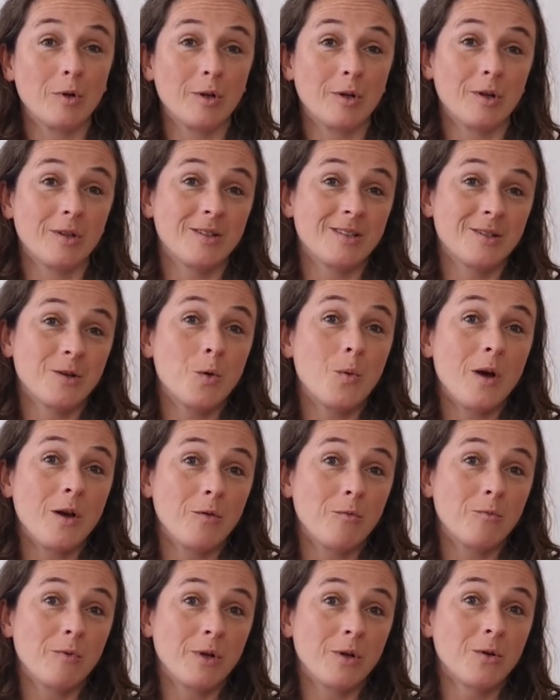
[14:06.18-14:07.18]
It's a quite
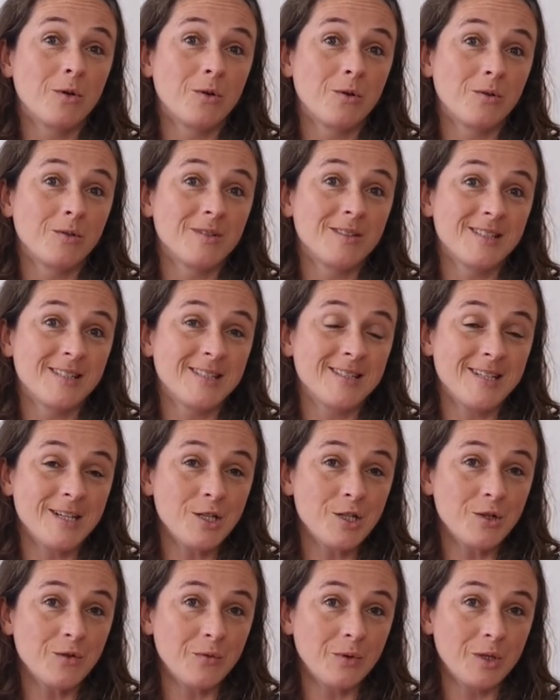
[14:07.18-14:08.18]
real
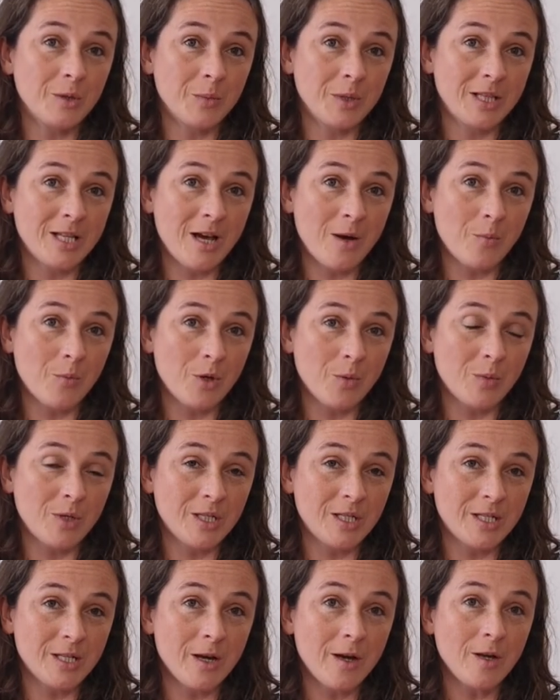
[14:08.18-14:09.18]
sensation for them at that moment
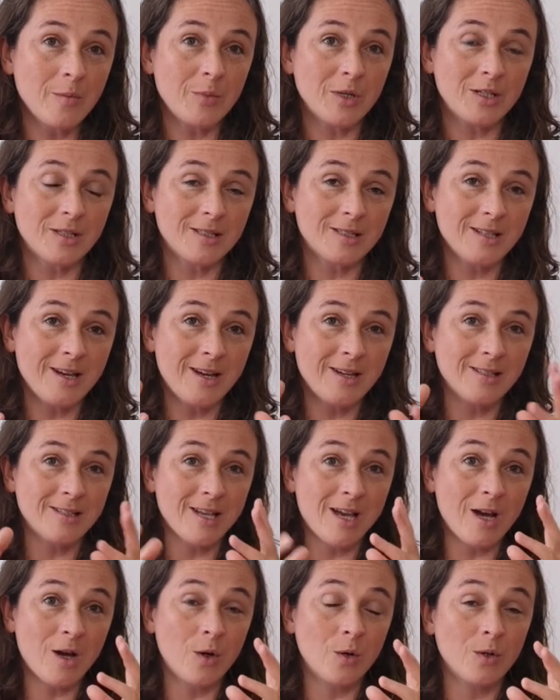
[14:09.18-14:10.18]
in time, because that is
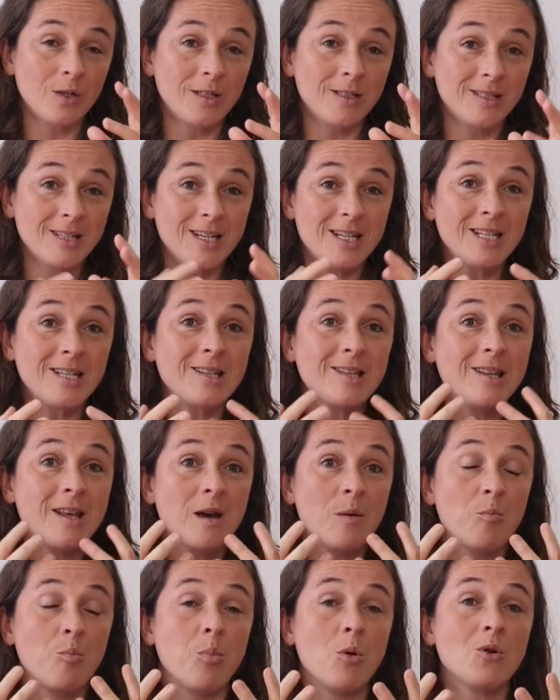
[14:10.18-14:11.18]
how it's in
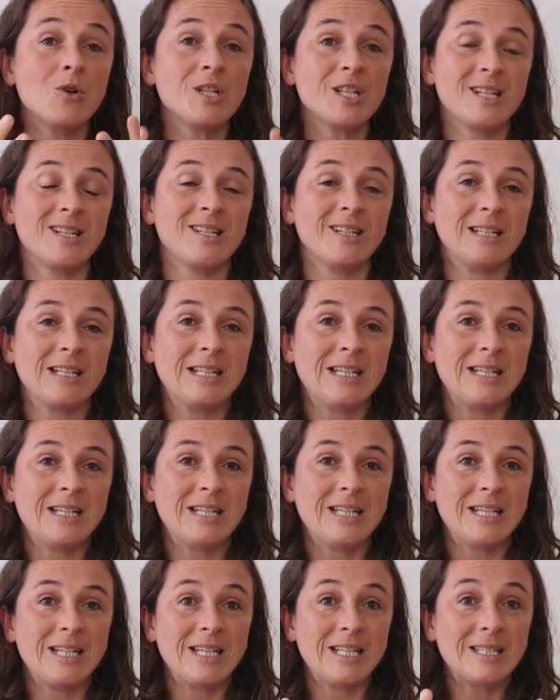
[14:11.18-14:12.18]
their body.
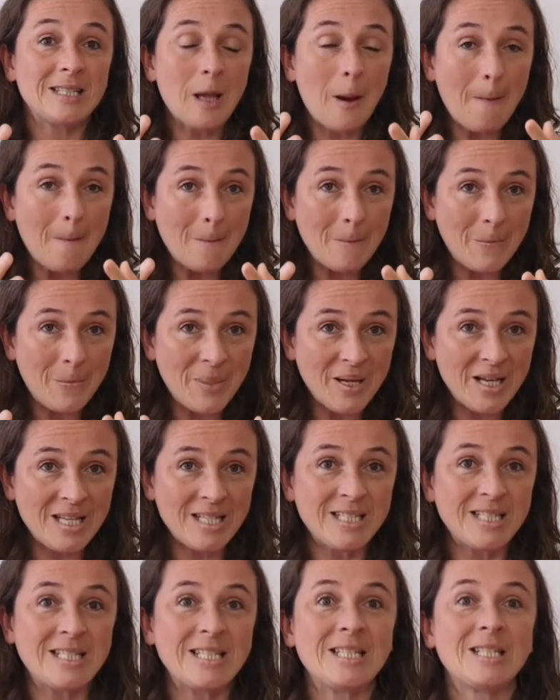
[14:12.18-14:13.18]
It's
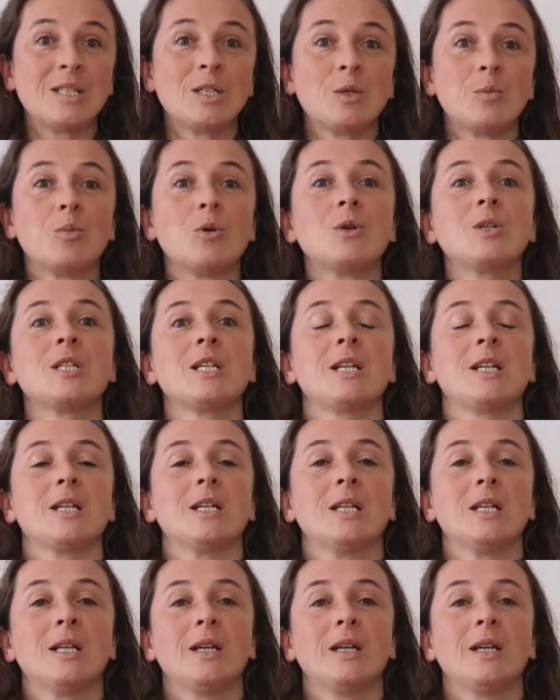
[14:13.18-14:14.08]
embedded in the body.